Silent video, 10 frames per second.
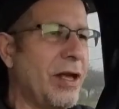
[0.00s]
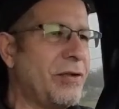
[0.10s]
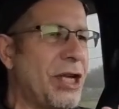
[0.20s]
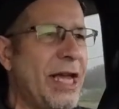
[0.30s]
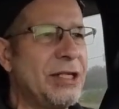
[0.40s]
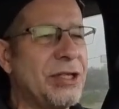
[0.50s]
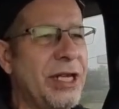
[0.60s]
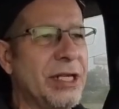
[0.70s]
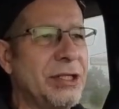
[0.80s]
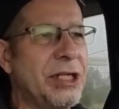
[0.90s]
They've changed
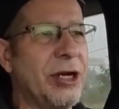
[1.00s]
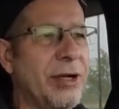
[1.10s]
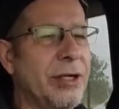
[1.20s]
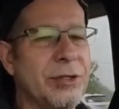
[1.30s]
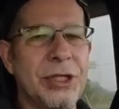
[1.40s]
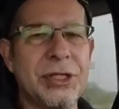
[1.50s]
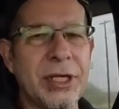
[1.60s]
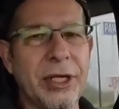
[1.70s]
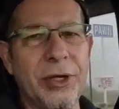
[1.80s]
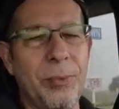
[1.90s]
the interior just
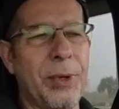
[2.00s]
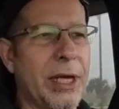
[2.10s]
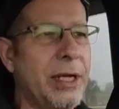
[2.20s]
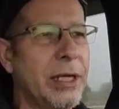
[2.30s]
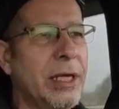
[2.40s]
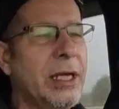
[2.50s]
a little bit.